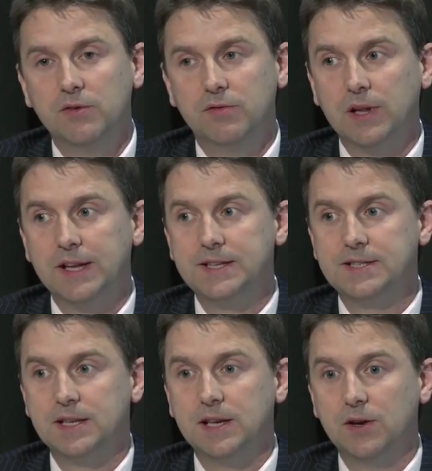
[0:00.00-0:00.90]

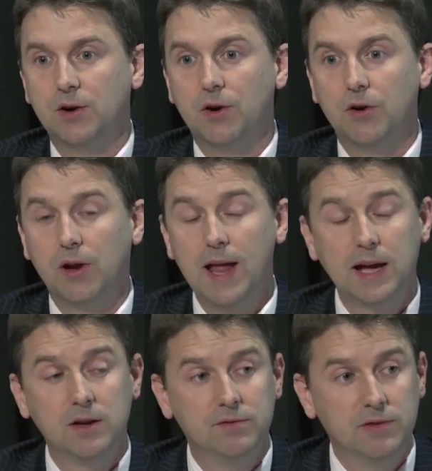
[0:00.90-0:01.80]
validity or
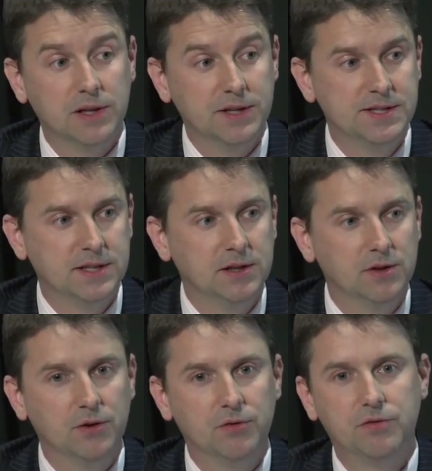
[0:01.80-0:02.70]
lack of
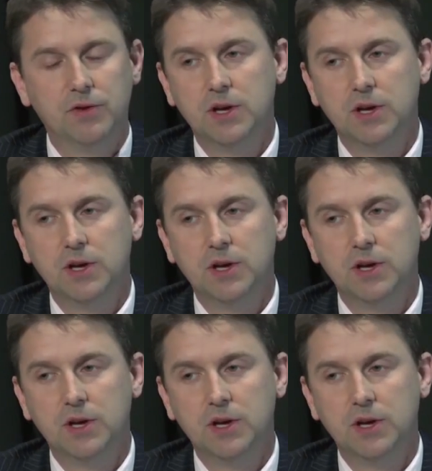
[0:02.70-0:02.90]
validity of